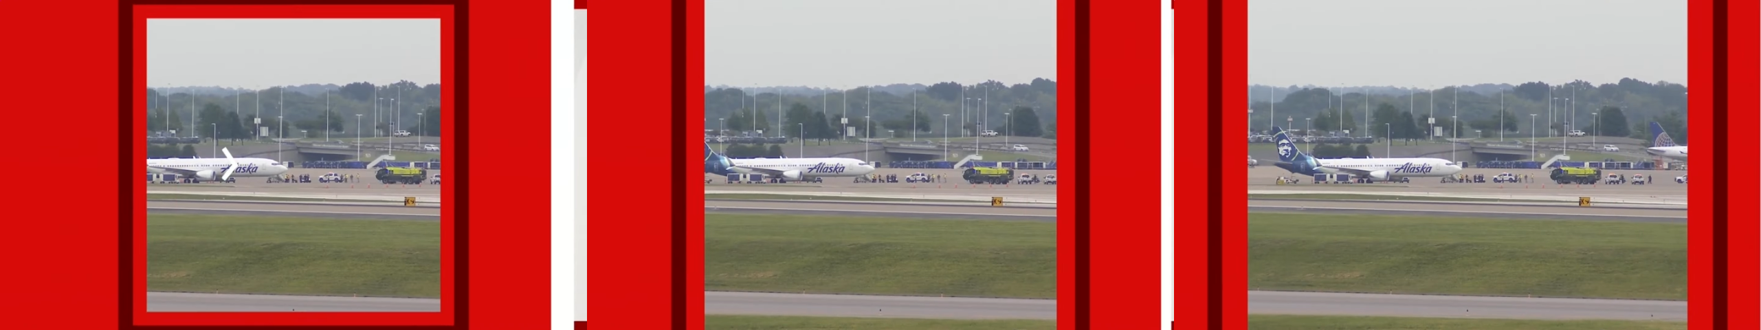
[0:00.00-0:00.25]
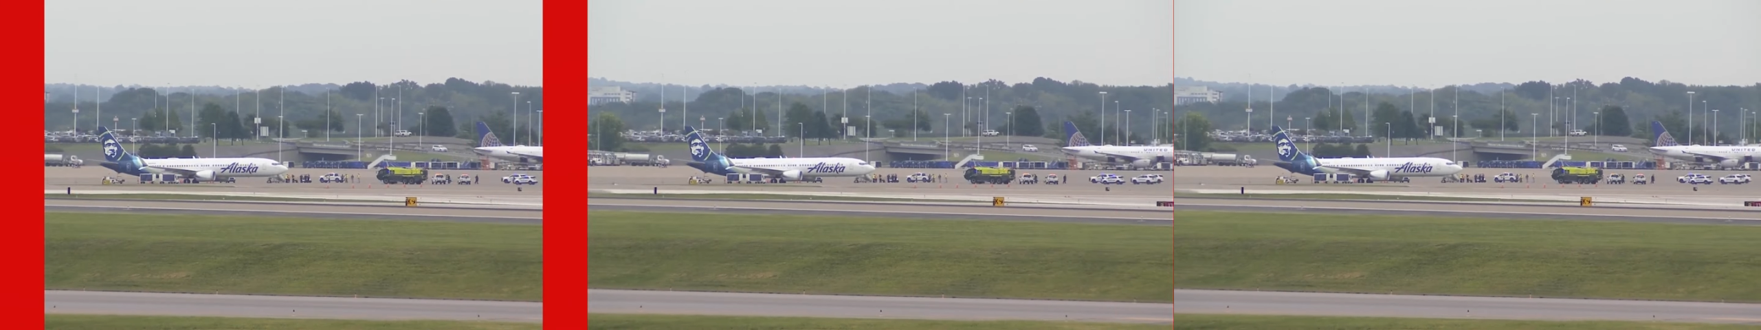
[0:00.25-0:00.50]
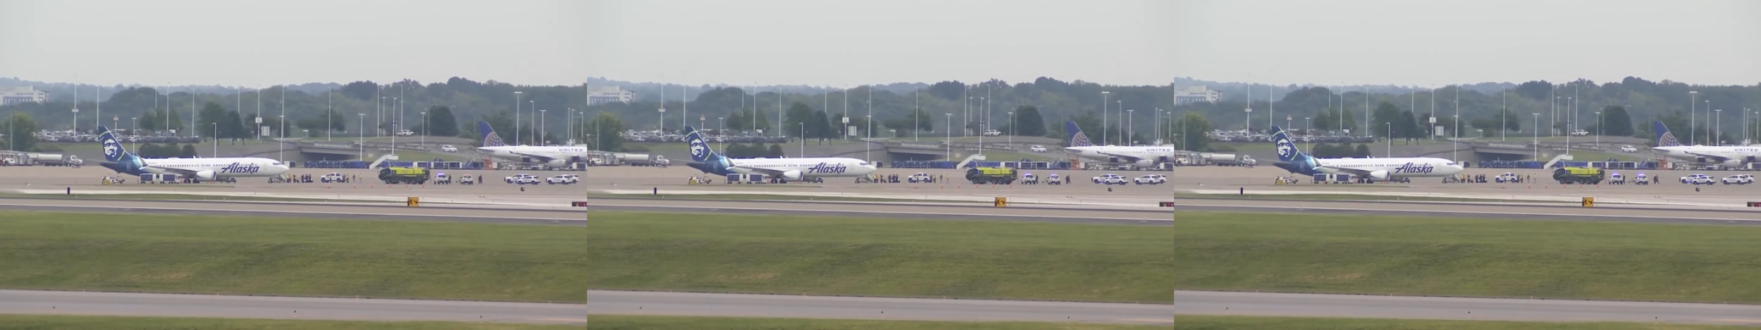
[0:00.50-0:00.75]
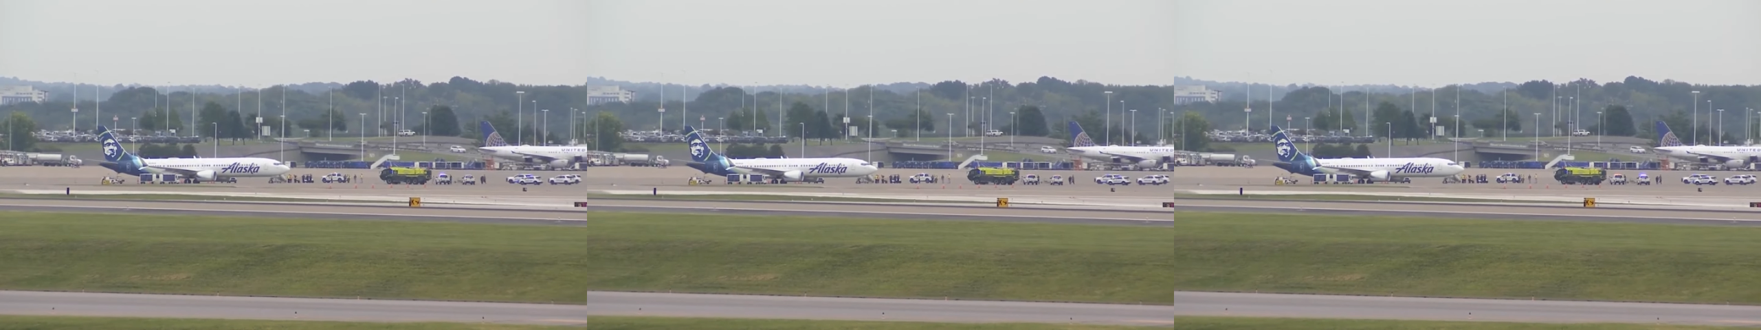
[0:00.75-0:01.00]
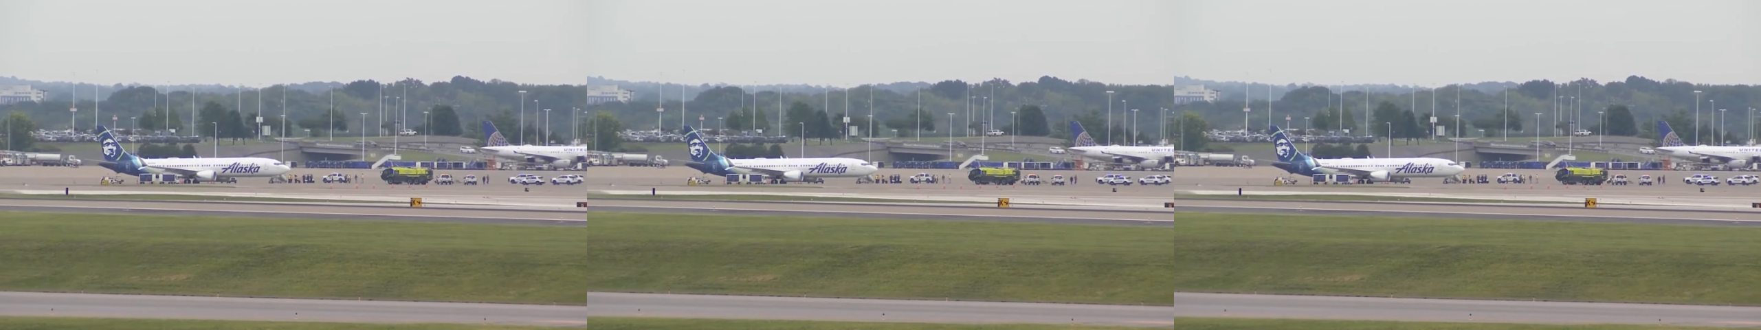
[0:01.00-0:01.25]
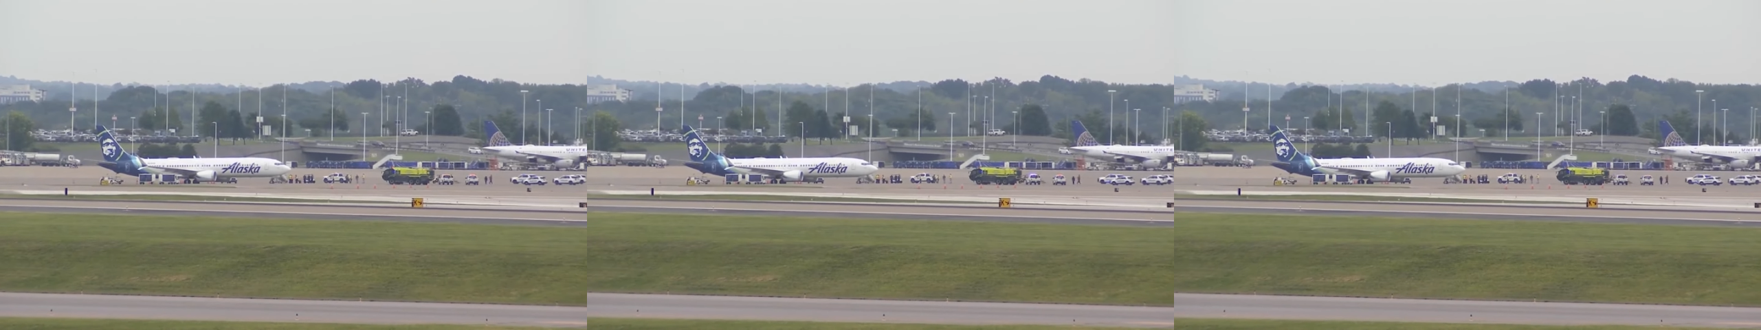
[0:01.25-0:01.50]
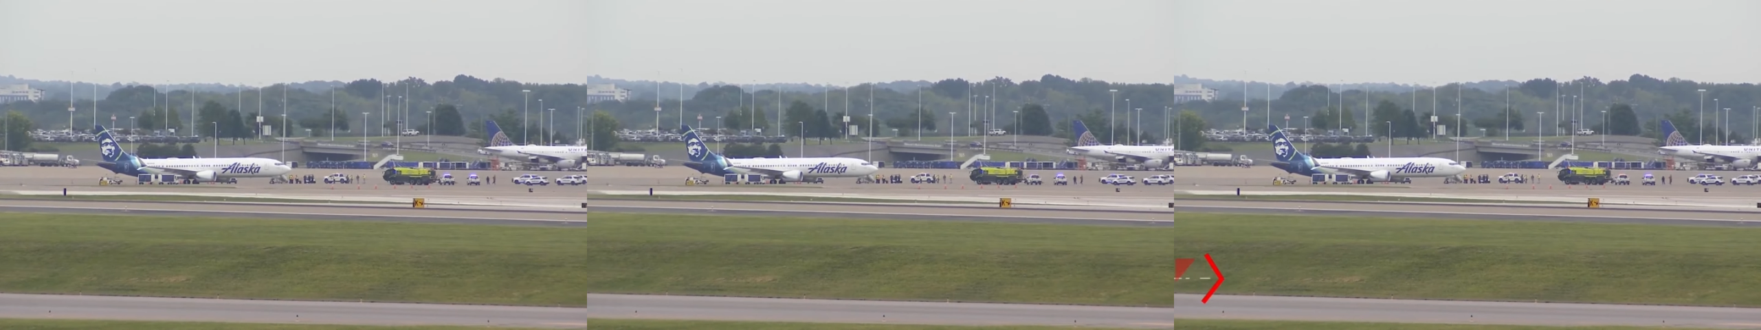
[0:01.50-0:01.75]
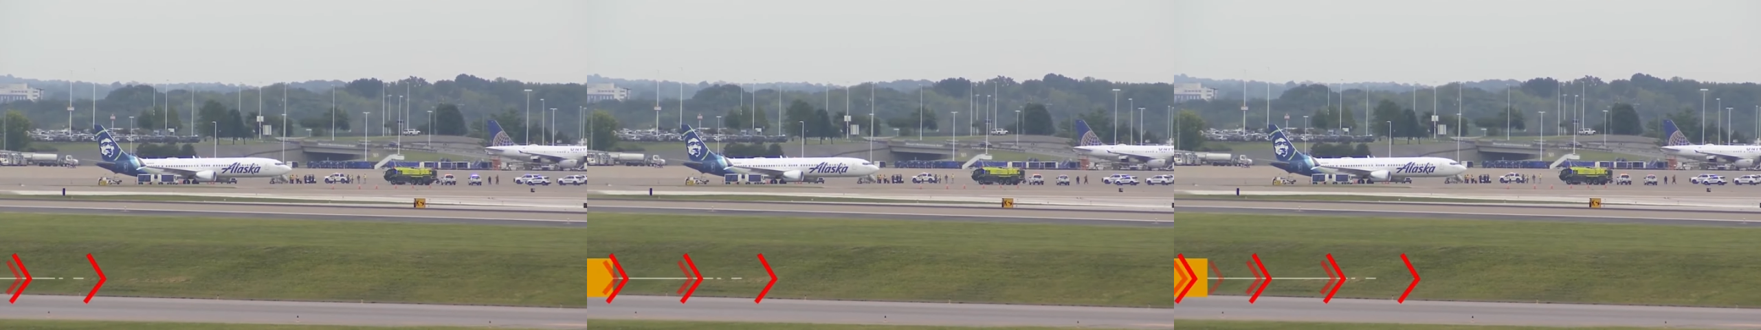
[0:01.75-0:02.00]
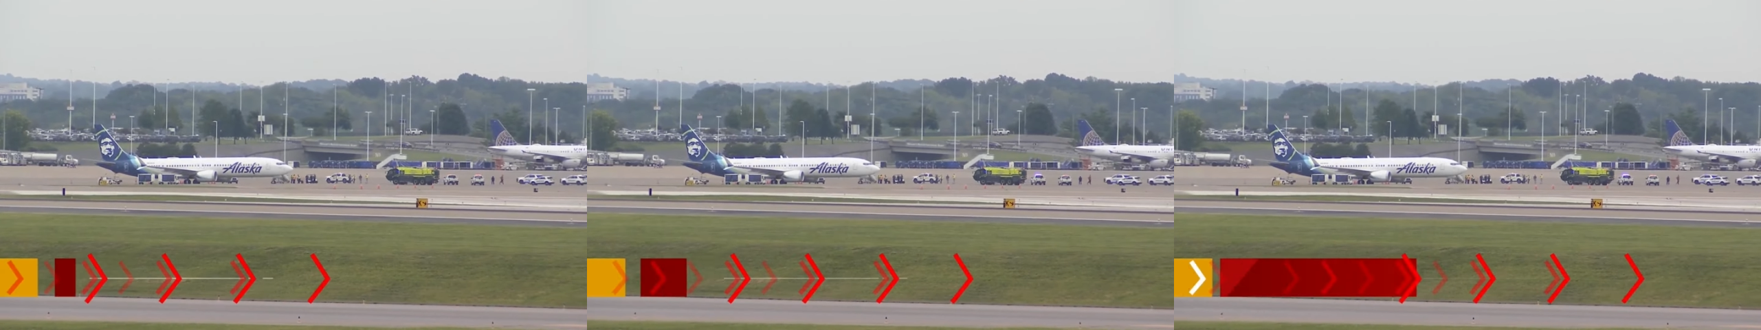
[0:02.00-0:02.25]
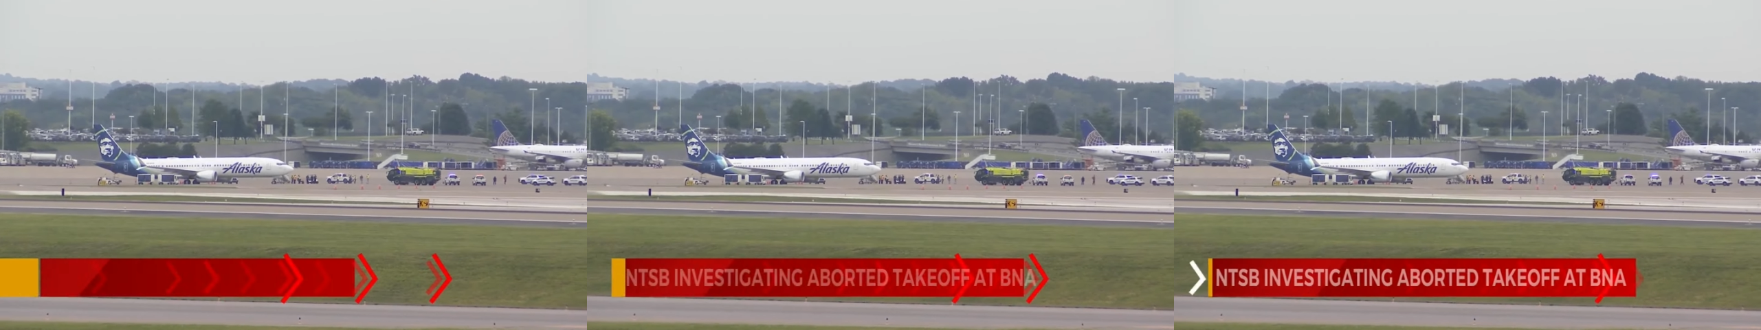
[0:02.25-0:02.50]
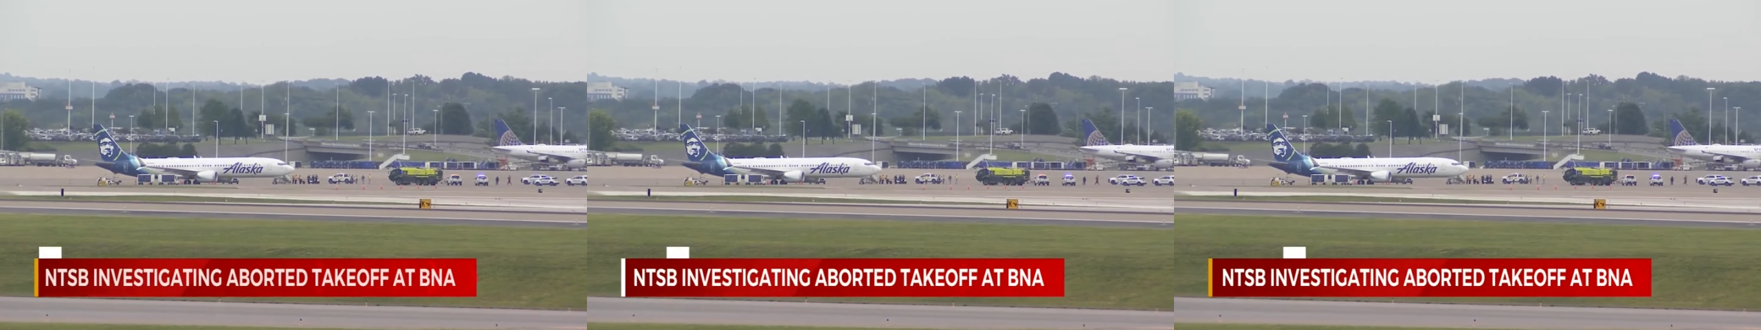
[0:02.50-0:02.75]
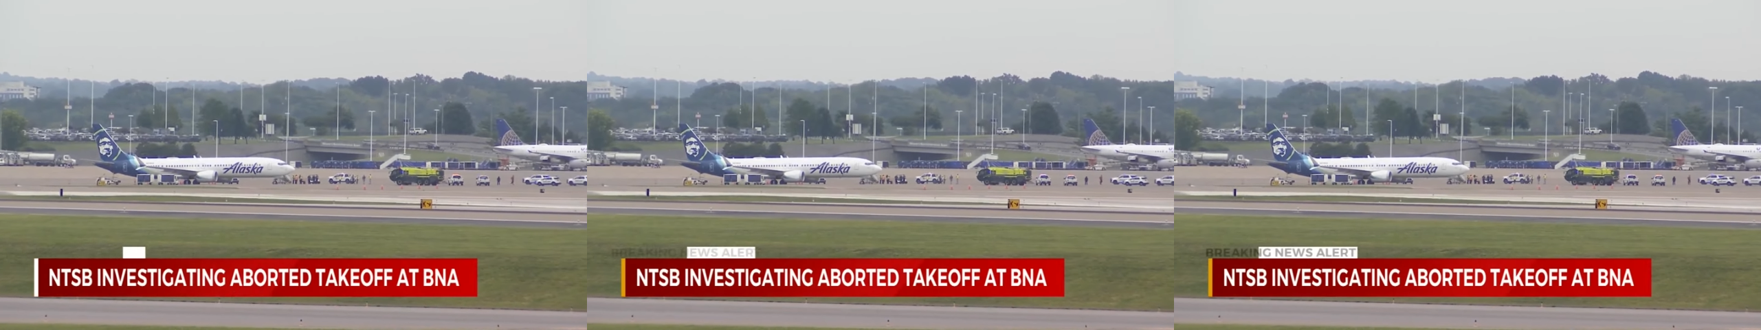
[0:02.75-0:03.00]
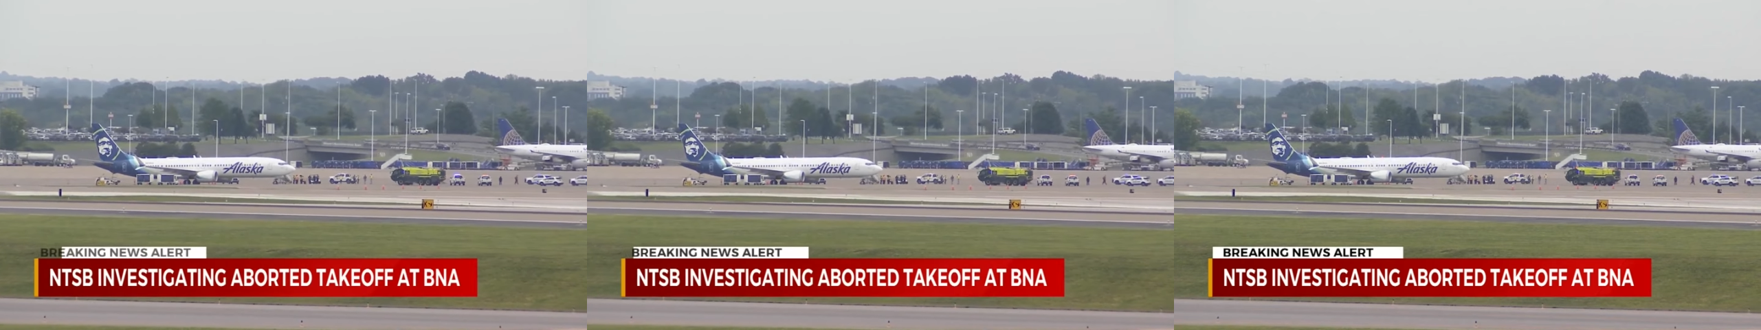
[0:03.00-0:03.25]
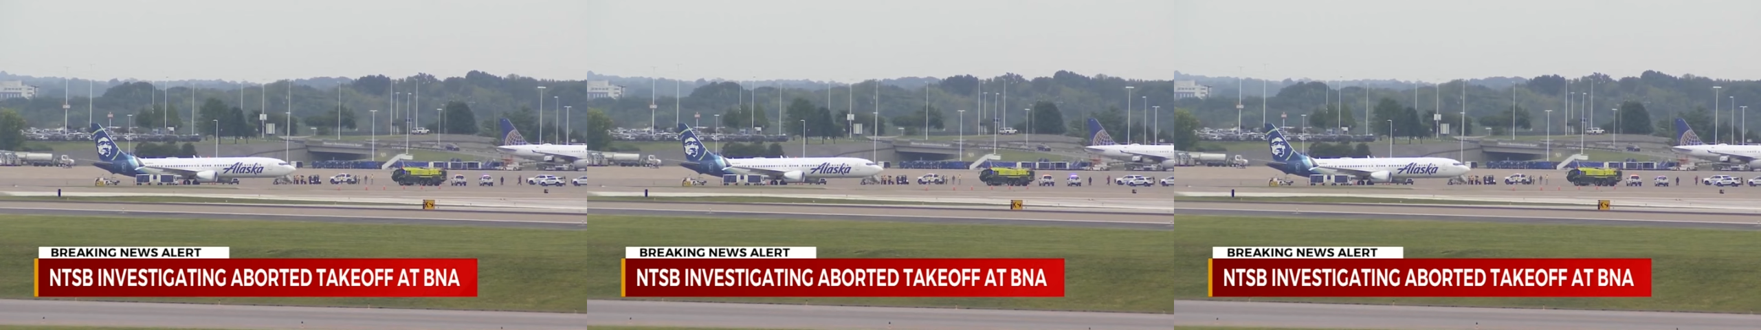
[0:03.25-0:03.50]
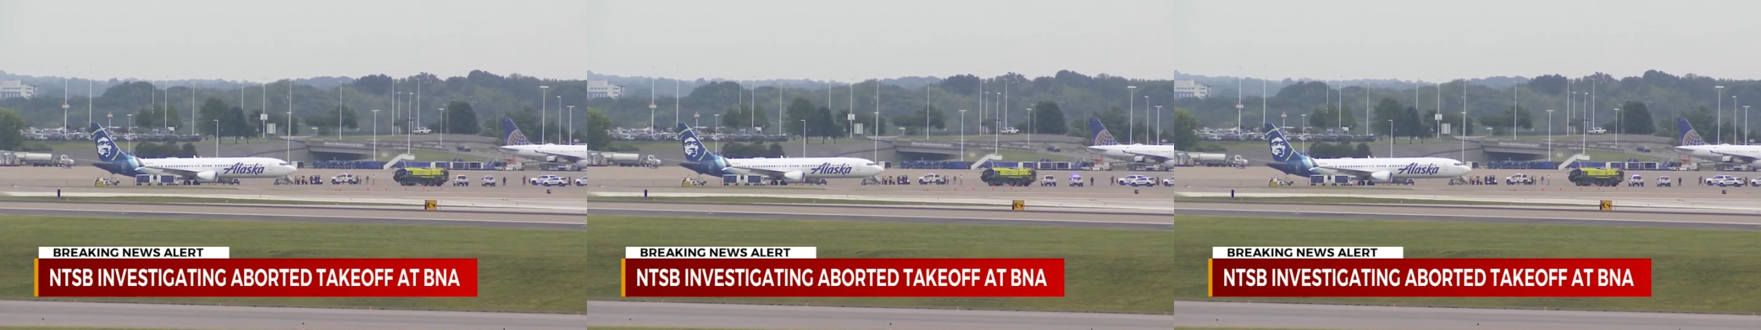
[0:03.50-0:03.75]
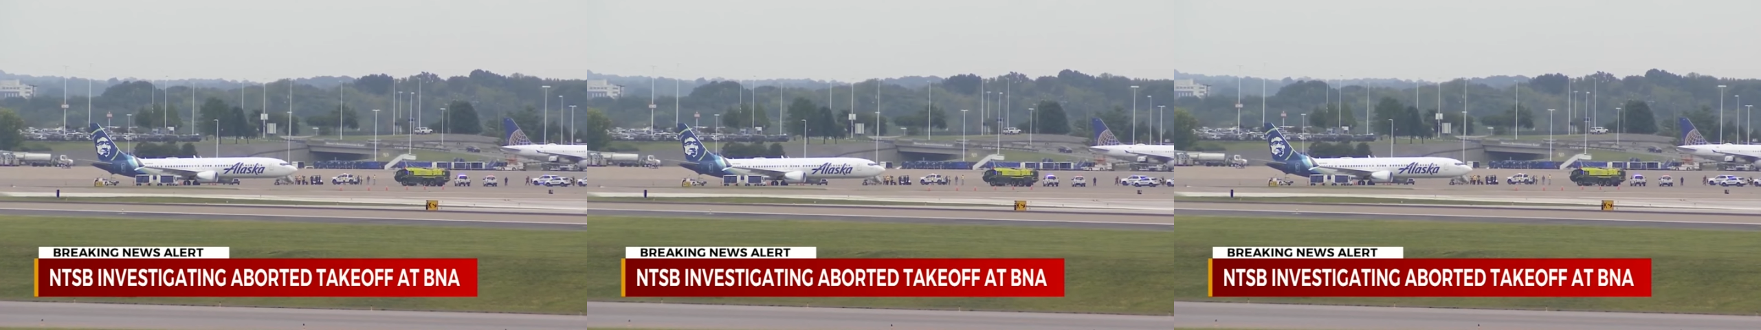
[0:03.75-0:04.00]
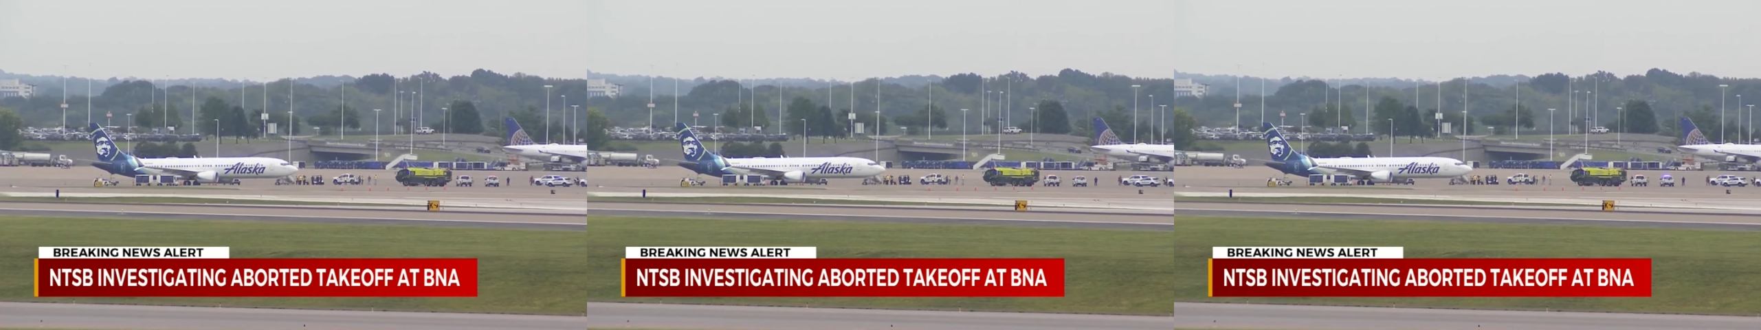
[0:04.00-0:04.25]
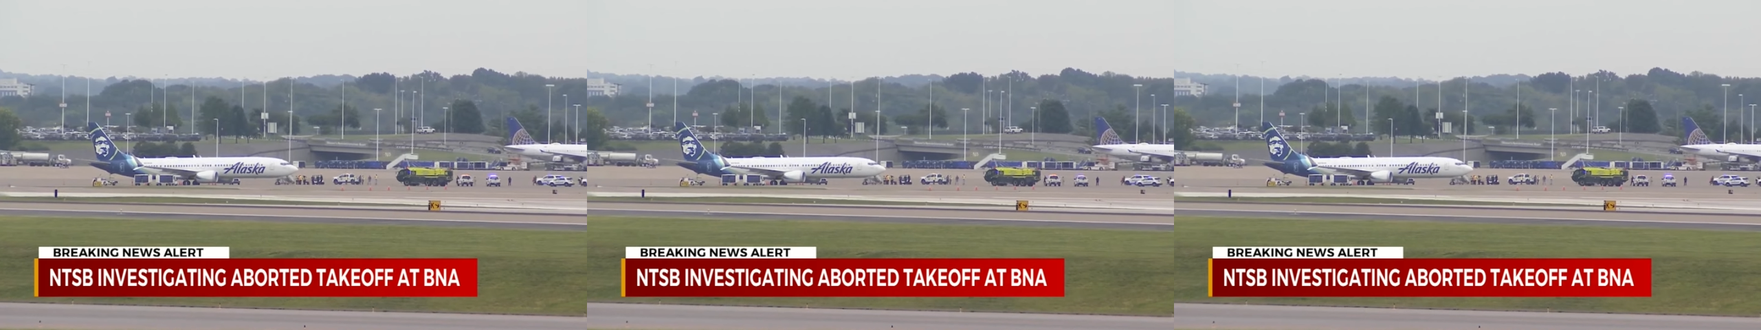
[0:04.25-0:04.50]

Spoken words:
(no speaker visible)